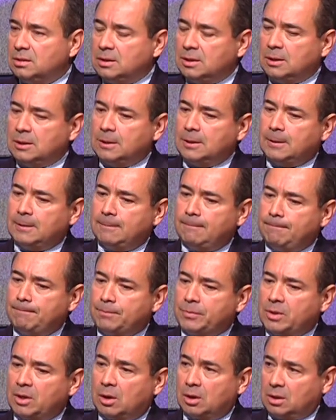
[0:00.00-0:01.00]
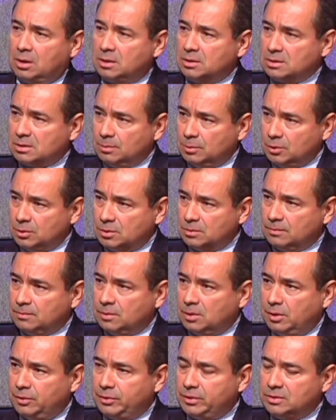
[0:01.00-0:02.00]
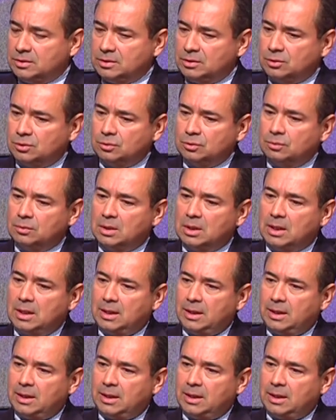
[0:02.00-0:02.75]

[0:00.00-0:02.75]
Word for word: um, our customers on this issue.